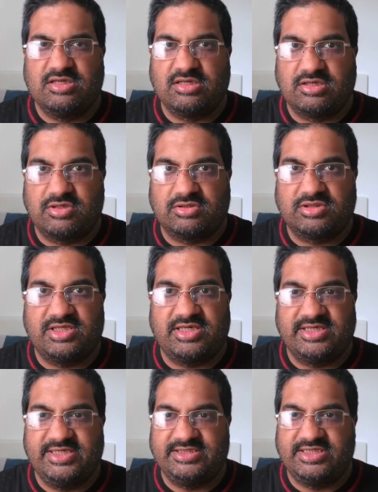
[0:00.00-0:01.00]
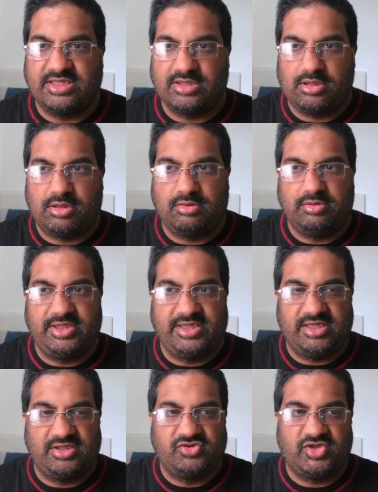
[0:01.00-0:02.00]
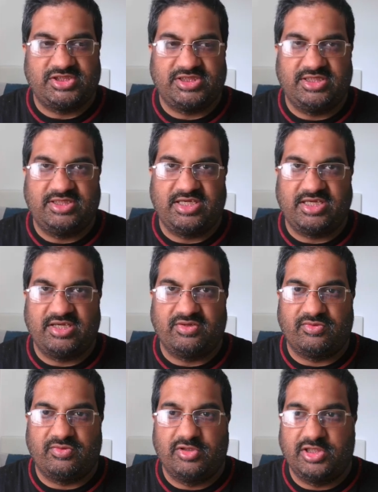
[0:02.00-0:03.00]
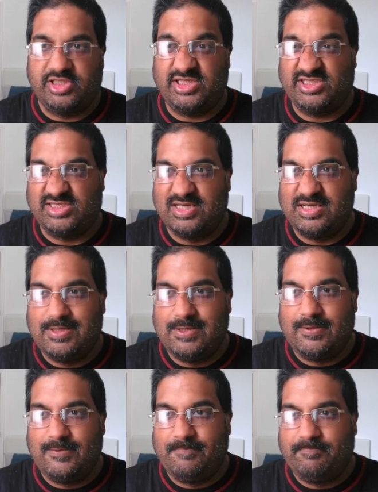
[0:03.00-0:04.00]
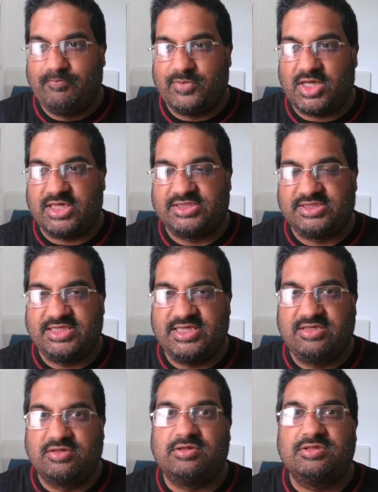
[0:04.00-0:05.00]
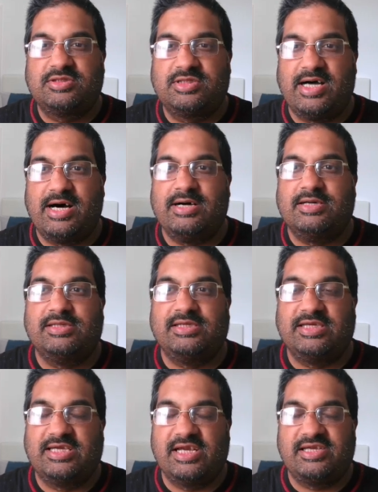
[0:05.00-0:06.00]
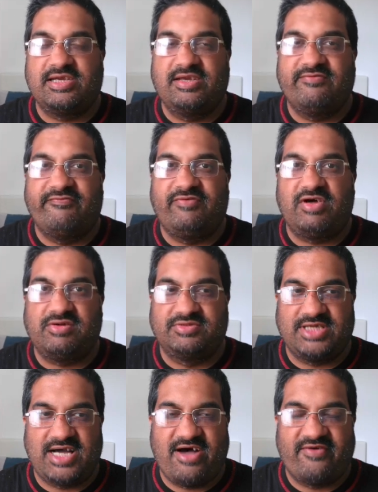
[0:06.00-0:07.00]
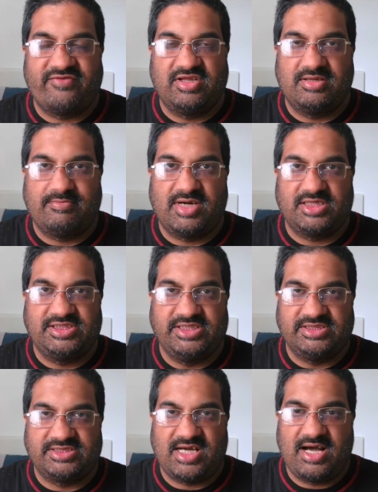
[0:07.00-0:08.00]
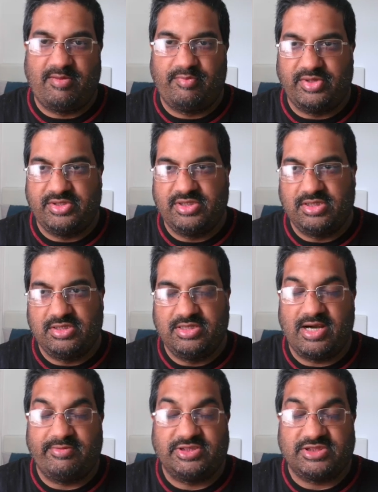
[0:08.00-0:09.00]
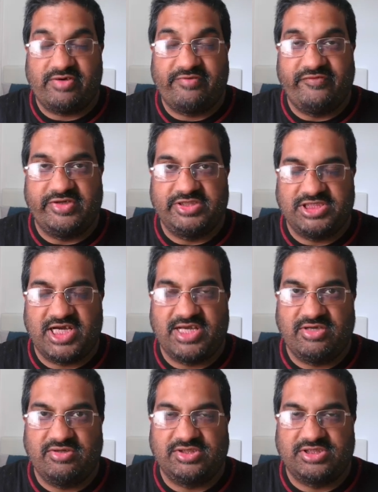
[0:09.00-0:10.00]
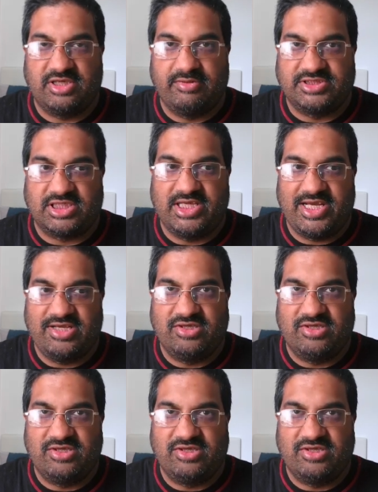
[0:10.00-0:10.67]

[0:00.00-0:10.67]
Gunther is the only interesting thing in all of this. I see Gunther getting involved after the matches happened. Now it's obvious Jey Uso is going to end